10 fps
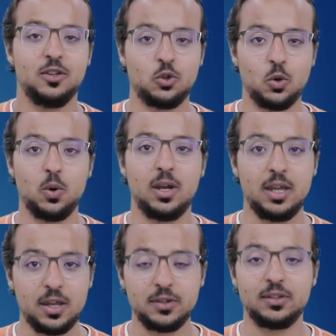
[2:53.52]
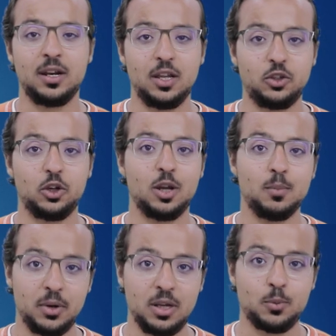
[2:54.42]
So here is an
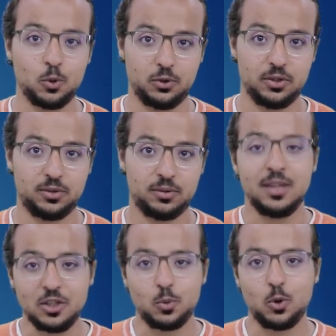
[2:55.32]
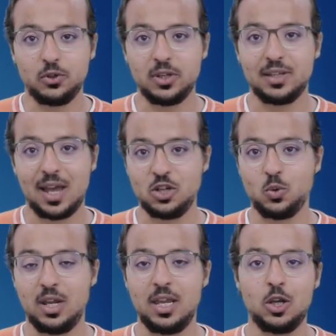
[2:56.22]
intercompany process. This process
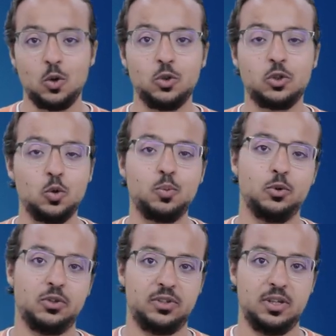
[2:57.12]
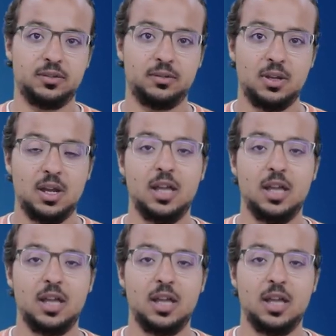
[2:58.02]
actually includes two processes.